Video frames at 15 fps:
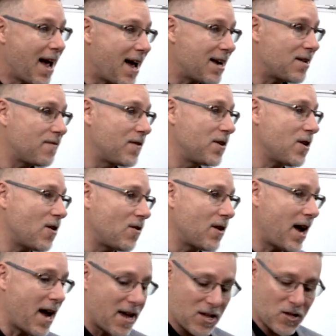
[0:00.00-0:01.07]
and if you
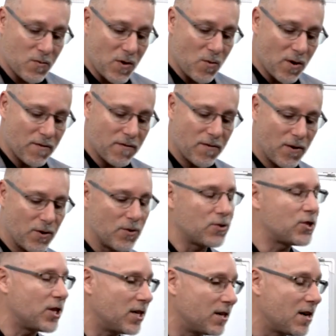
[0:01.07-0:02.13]
don't ask me what
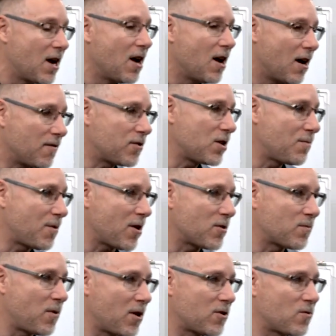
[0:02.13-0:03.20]
version of C++
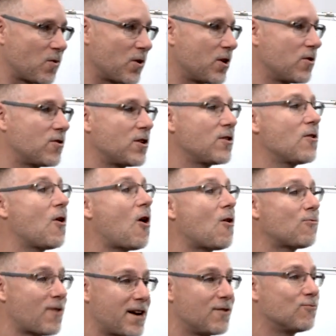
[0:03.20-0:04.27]
we're using, you're
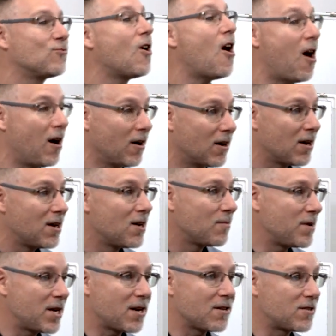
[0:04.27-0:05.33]
already wrong,
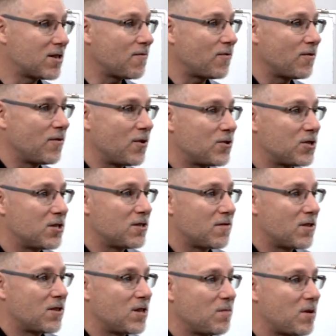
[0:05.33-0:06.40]
because different versions
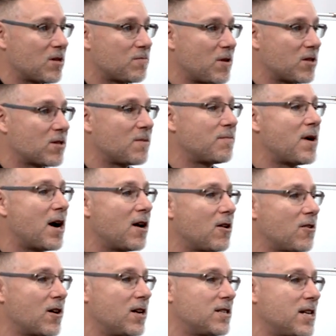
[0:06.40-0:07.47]
of the C++
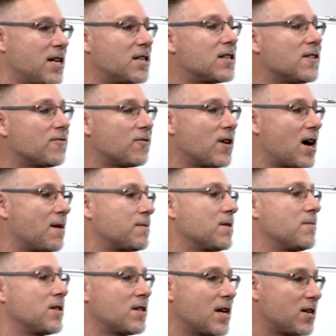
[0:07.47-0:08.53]
compiler are going to take different
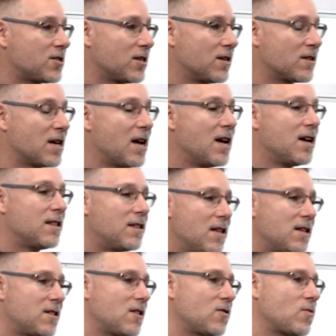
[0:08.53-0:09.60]
optimizations.
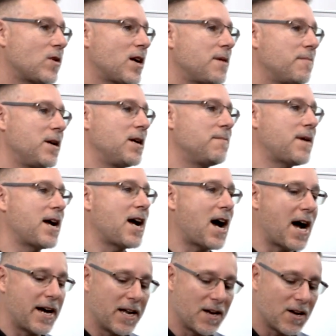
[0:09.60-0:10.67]
This is what I mean by
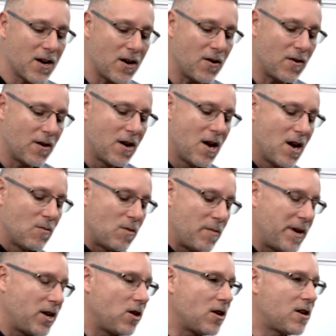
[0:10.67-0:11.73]
hiding code.
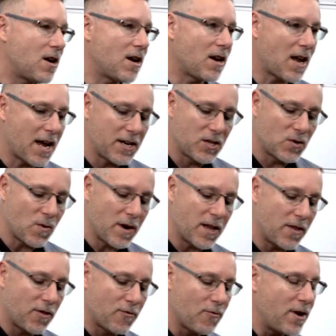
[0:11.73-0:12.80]
When we look on line
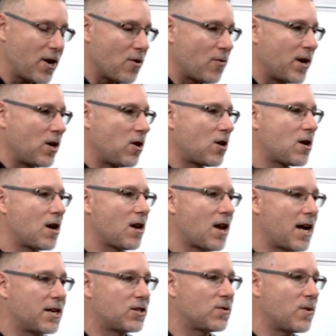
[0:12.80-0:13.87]
23 or we look on
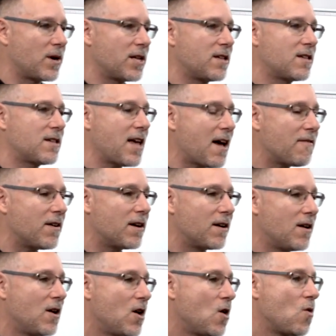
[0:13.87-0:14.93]
line 27,
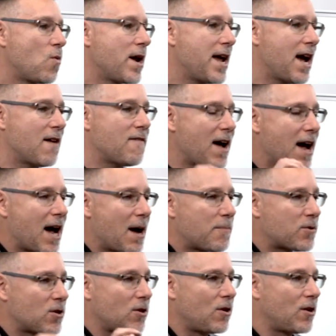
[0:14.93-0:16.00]
we have
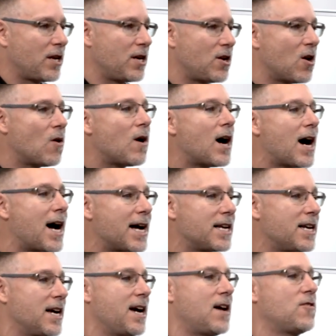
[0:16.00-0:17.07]
absolutely no
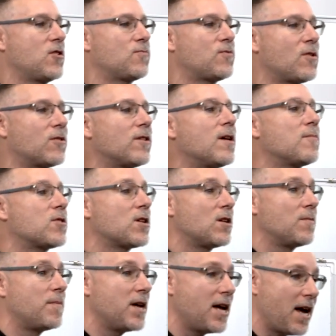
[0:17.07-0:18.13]
idea how this program is
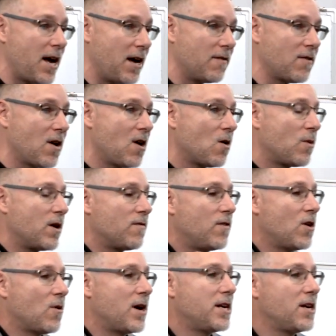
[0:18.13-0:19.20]
going to behave. We have
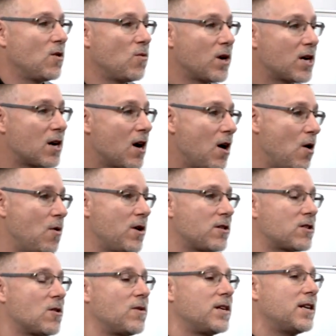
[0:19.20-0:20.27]
no idea what code
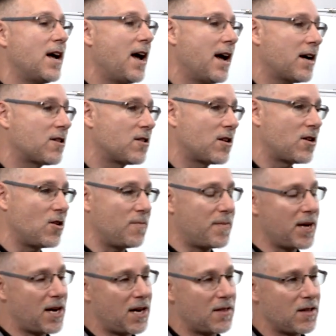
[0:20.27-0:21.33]
is going to execute
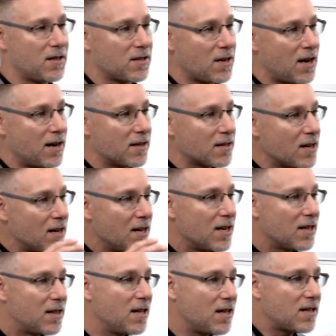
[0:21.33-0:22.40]
behind these lines.
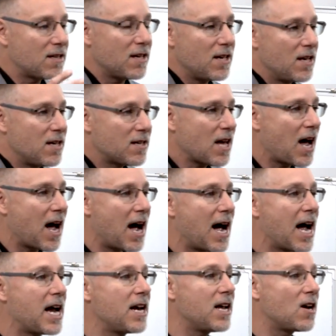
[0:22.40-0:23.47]
This is
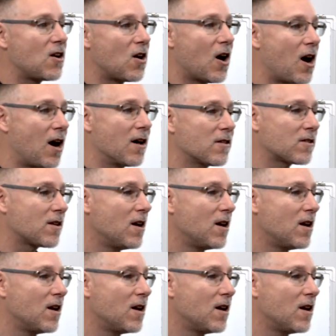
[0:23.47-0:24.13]
hiding cost.